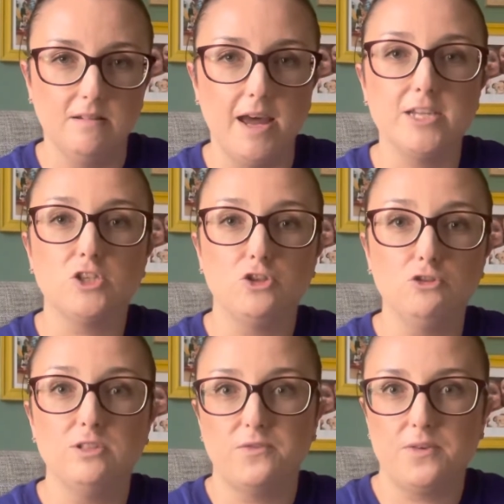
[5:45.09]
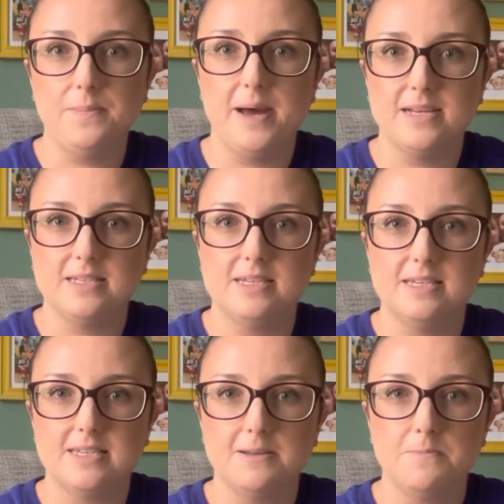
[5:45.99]
as 2 different passes.
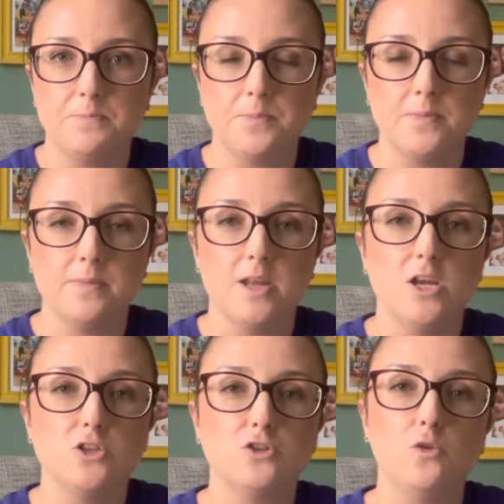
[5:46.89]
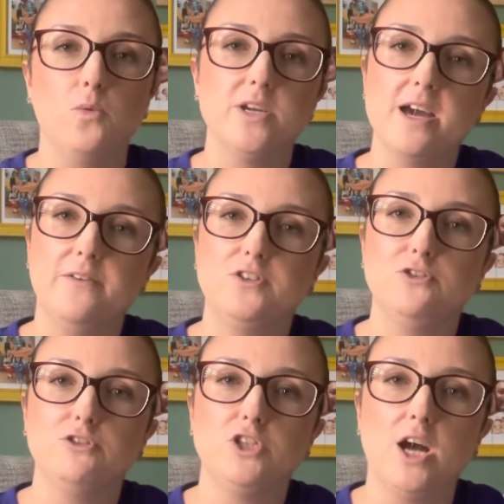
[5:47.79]
So what you have to do is